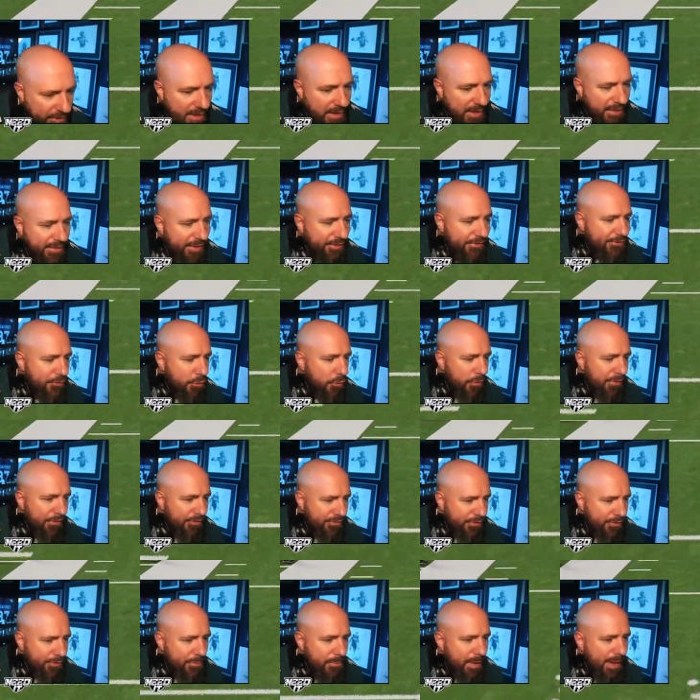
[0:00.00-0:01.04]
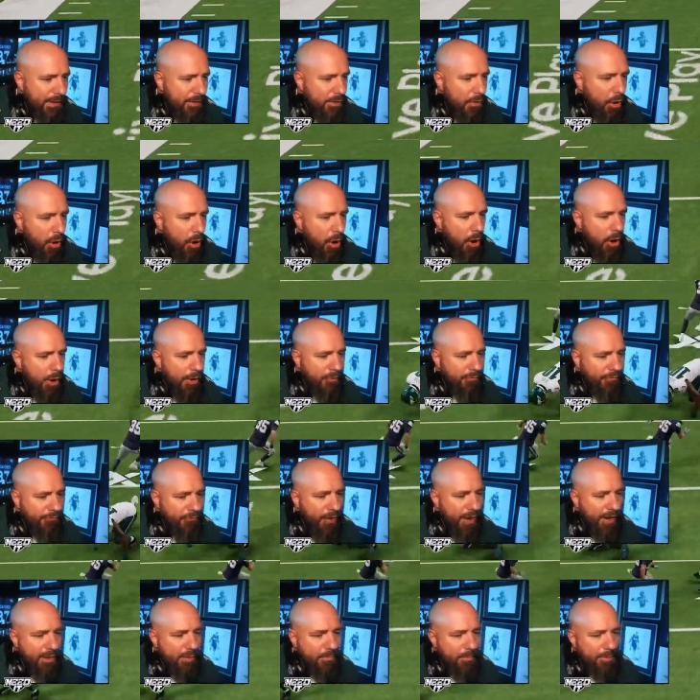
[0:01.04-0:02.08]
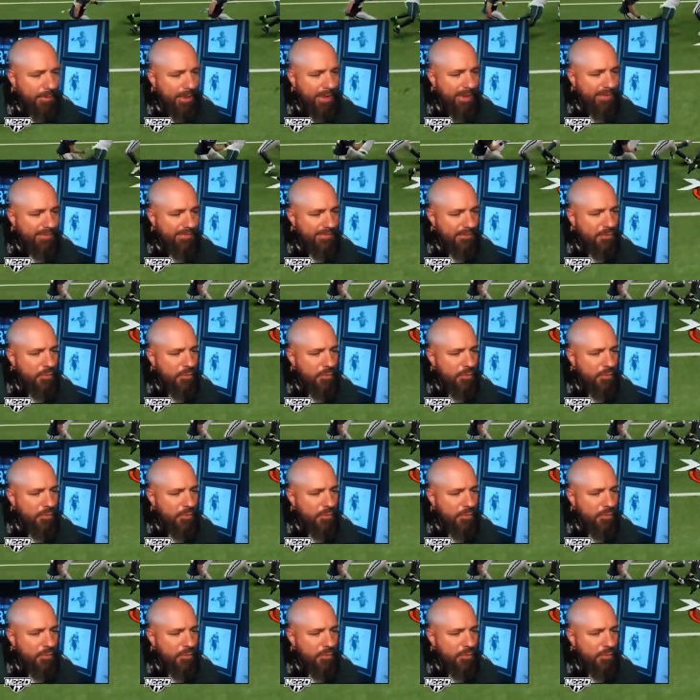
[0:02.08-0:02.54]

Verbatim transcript: This dude is just making all the fucking plays in the